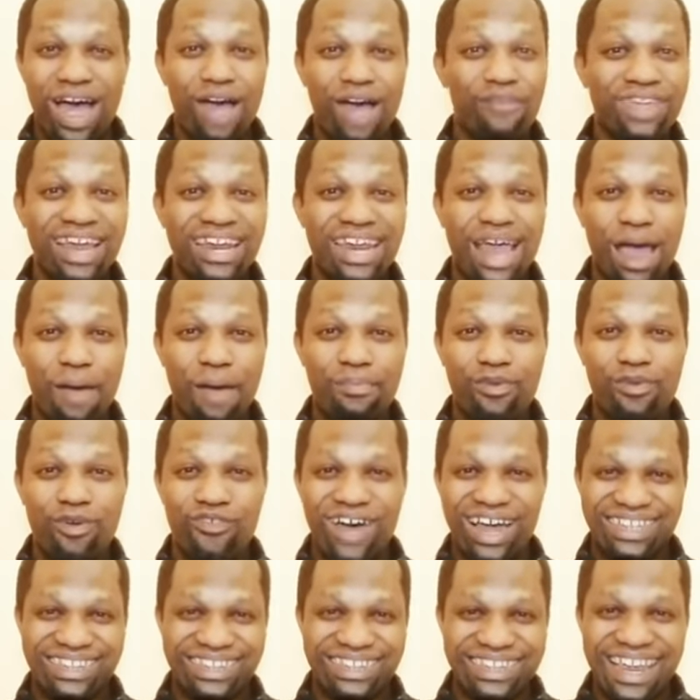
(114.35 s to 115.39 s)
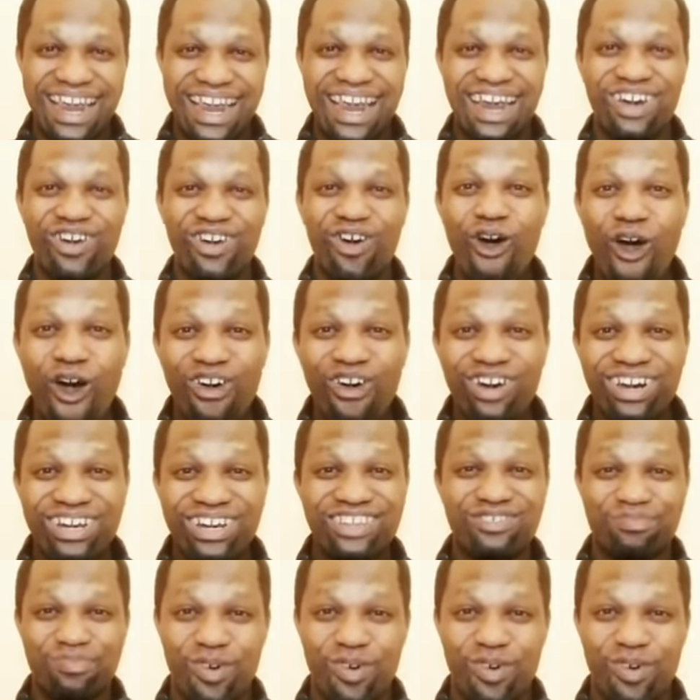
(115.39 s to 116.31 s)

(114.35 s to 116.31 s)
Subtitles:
After the approval, then all these